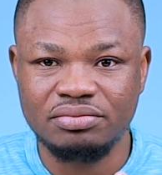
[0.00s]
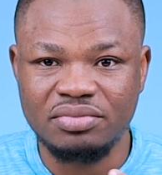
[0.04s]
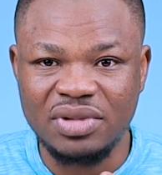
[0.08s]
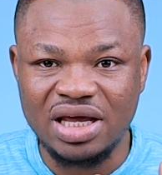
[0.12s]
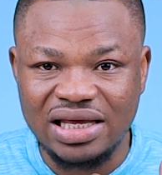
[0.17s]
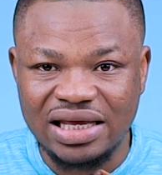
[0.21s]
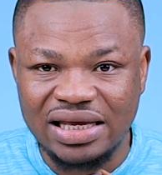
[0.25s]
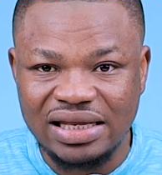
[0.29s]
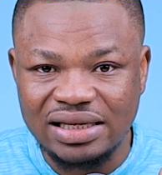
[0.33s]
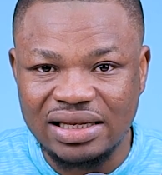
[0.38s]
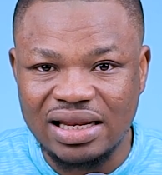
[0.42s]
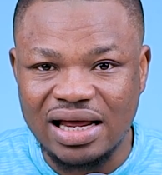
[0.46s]

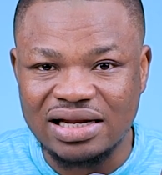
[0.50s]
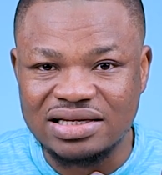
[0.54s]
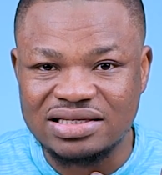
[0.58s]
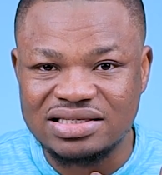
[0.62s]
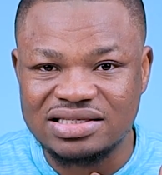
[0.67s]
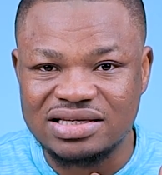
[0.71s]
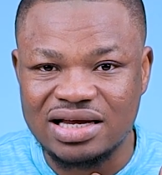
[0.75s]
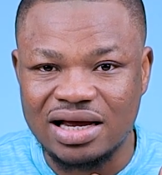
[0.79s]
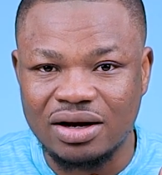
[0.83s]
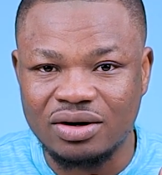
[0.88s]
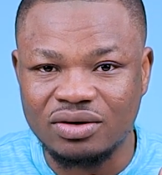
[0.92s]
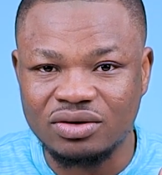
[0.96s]
making that
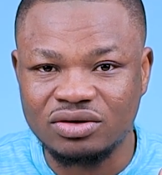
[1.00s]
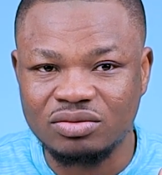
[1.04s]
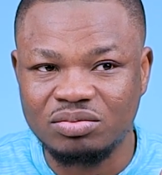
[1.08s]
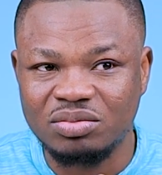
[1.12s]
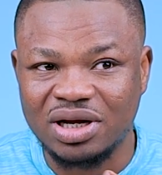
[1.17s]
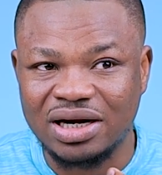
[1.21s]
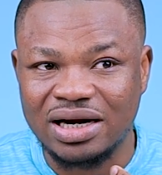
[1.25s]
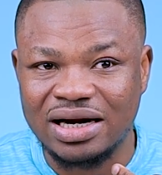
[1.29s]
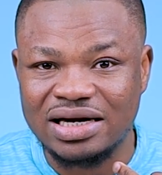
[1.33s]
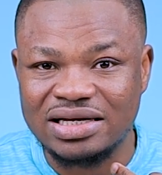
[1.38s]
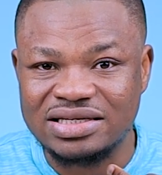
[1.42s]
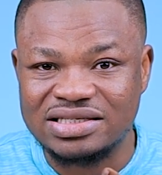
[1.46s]
sound,
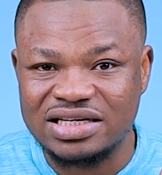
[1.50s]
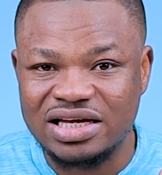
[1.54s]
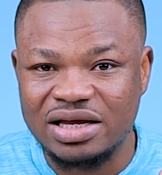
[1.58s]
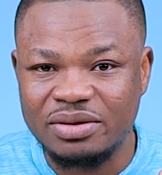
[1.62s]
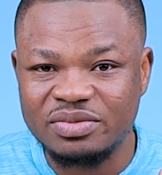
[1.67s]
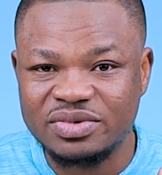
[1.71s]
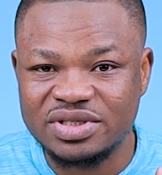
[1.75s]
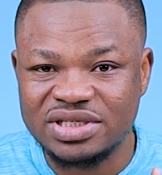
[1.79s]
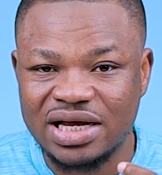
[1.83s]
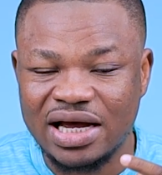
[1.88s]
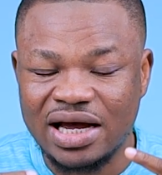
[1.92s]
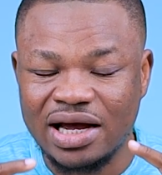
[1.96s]
but at the
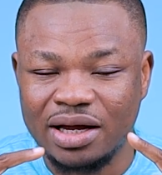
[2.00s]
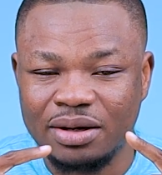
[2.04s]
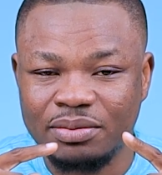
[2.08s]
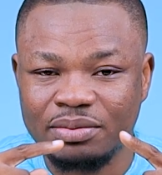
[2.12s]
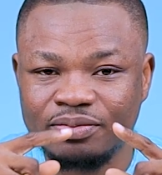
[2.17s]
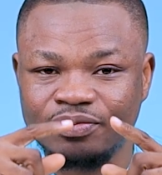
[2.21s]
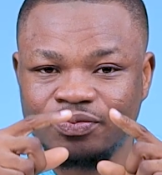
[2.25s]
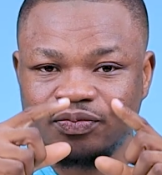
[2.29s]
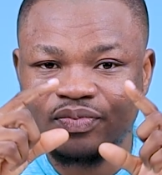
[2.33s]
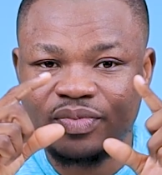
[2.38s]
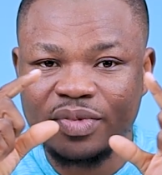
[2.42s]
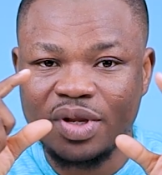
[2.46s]
same time,
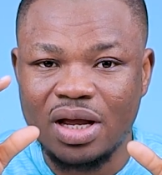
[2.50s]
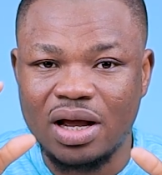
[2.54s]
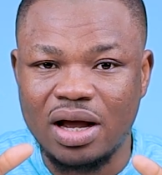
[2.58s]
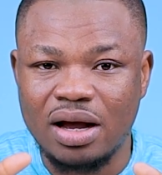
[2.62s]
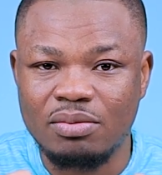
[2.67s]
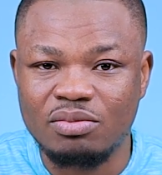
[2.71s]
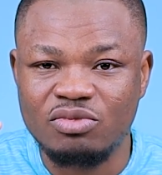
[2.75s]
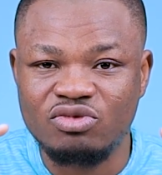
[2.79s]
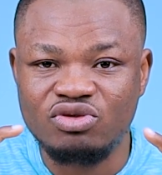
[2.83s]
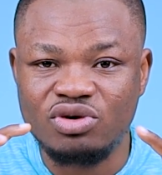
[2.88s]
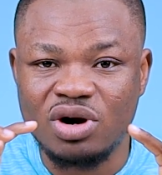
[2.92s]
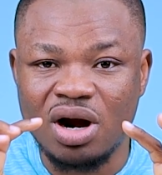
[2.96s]

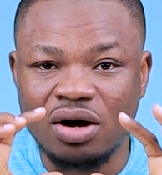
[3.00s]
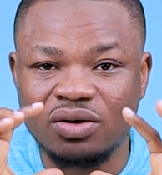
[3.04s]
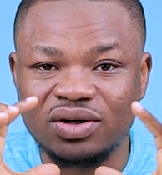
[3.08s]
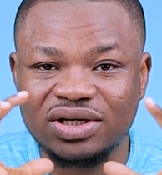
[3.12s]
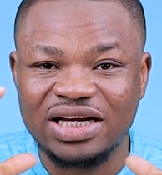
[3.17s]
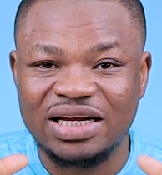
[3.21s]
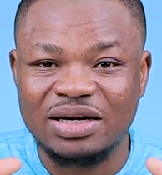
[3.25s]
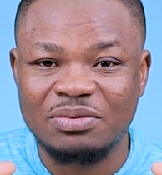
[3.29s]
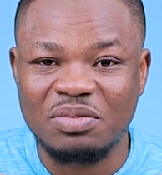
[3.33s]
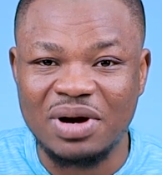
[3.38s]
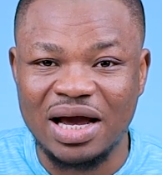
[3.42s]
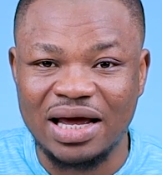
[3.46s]
I'm
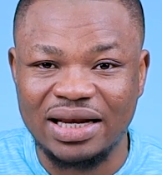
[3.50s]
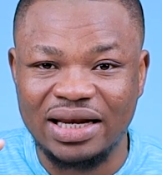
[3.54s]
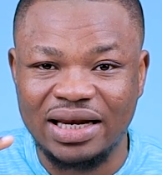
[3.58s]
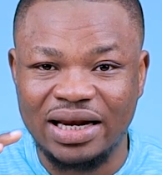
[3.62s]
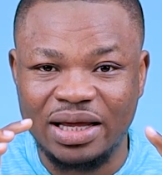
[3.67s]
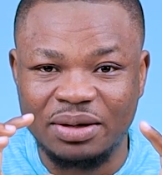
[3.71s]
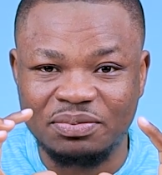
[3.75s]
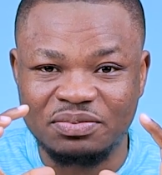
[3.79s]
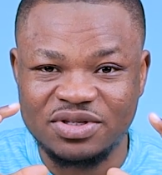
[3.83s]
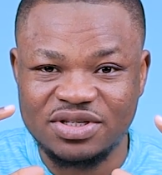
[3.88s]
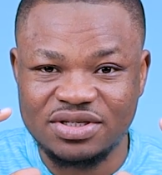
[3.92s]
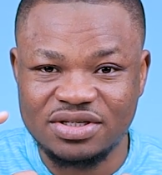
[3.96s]
rounding my
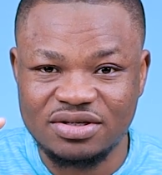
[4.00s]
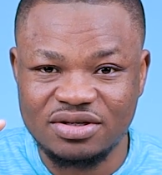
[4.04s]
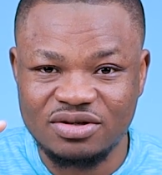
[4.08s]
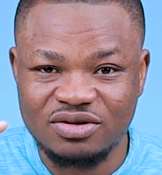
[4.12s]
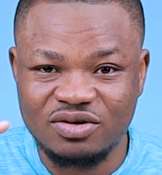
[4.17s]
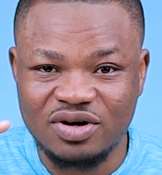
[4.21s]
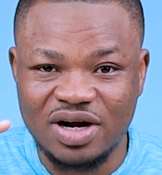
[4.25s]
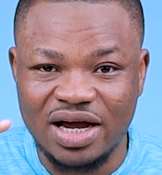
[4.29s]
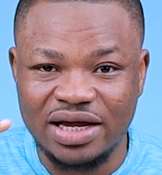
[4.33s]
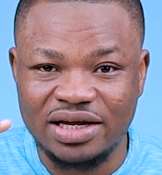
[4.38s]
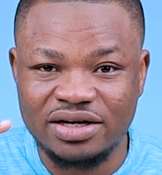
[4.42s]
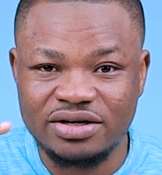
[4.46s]
lips,
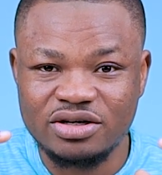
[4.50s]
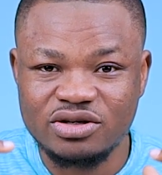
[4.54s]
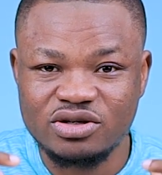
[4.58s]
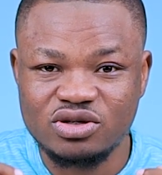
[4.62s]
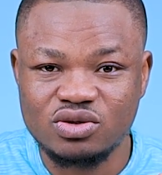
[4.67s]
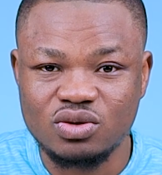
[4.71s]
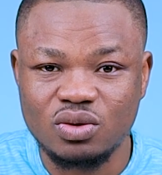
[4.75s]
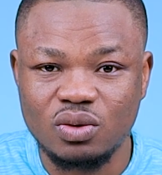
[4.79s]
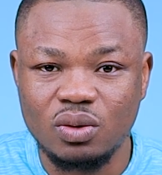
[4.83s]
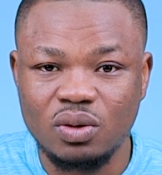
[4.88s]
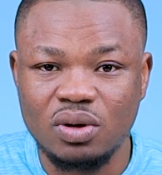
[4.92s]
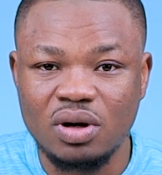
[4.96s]
right?
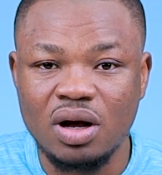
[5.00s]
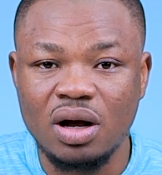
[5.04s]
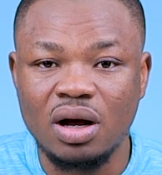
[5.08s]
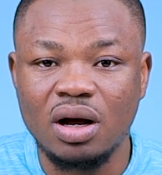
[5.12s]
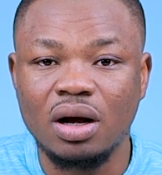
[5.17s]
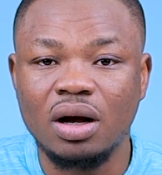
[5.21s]
So